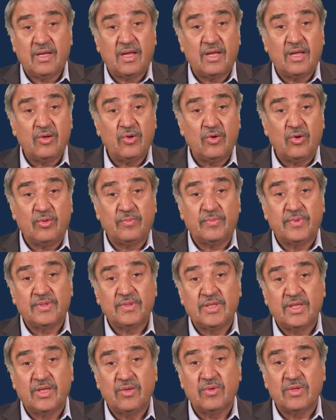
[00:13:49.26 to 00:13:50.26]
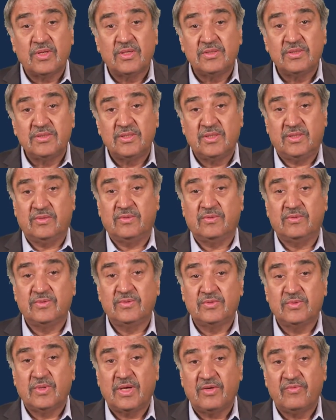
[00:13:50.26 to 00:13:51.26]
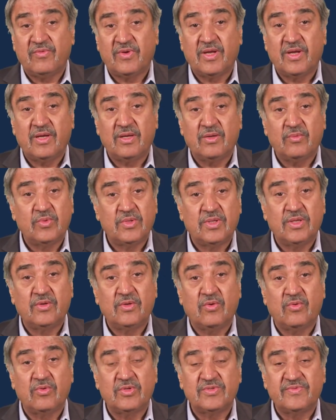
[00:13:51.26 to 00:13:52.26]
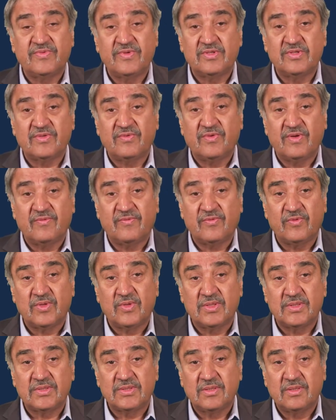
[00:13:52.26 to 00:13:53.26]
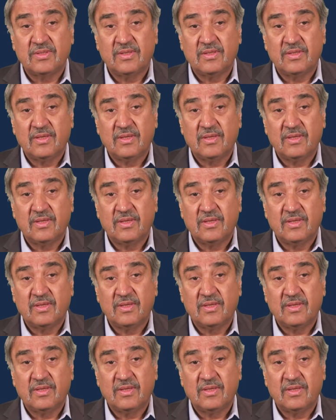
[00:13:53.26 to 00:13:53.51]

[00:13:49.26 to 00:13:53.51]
I hope that you will continue to advocate within your own spheres of influence,